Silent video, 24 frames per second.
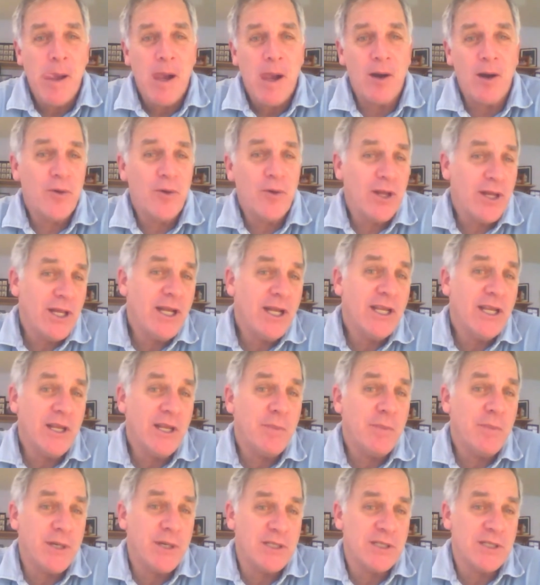are really in
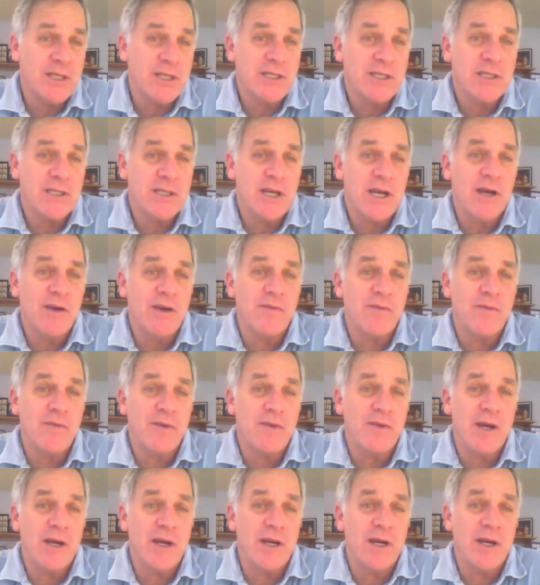the business of
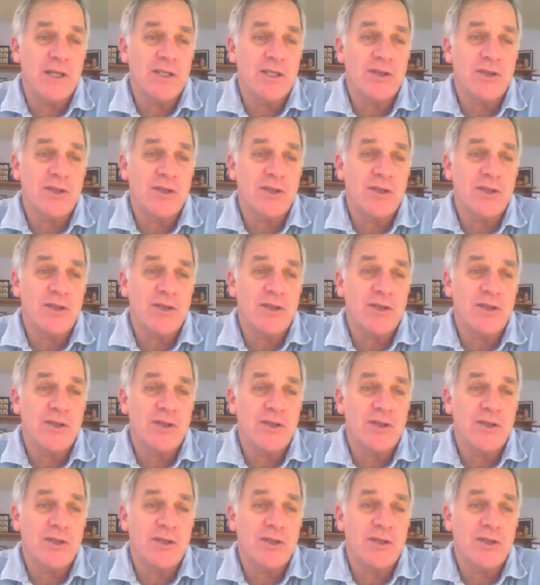a